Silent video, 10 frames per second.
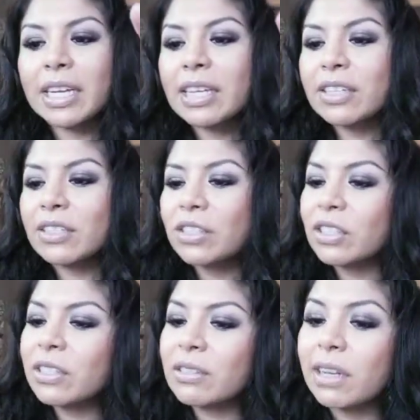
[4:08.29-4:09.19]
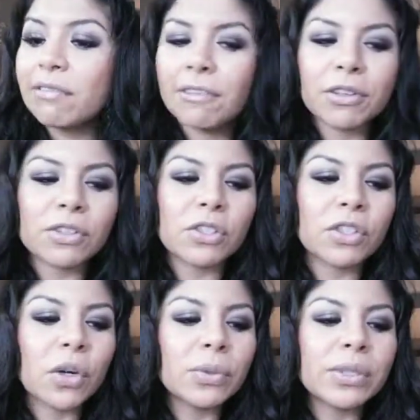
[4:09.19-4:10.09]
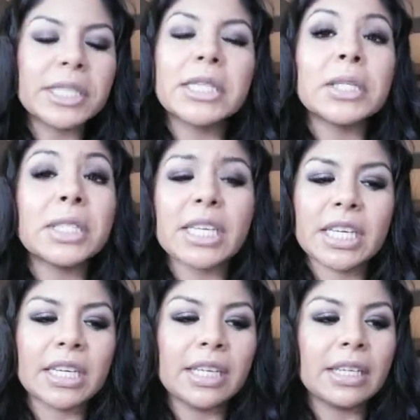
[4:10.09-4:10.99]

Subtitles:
It feels so silky.